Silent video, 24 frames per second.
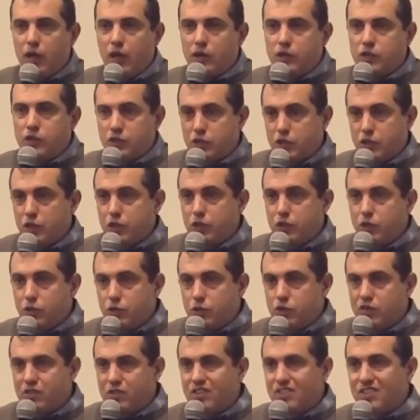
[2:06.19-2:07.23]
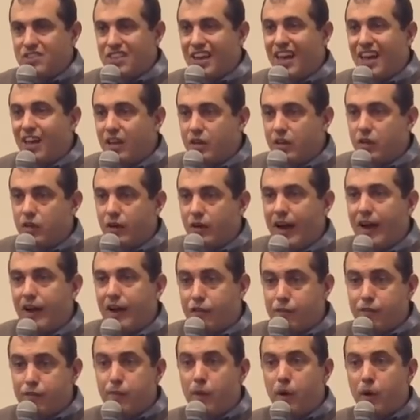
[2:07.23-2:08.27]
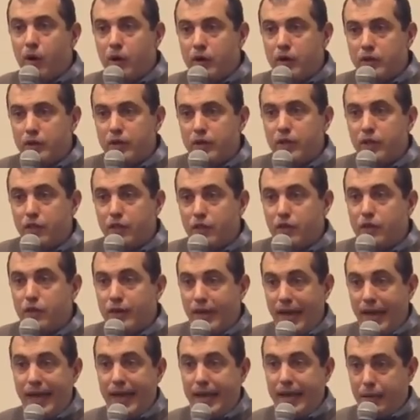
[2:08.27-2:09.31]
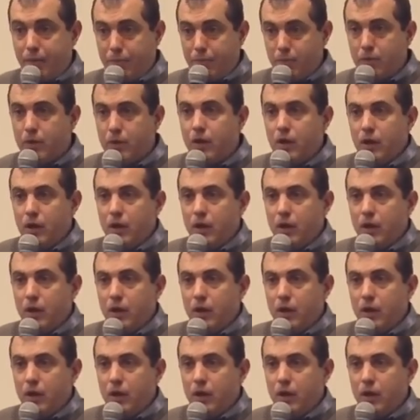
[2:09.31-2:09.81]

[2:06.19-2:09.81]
still used the telegraph part in their name,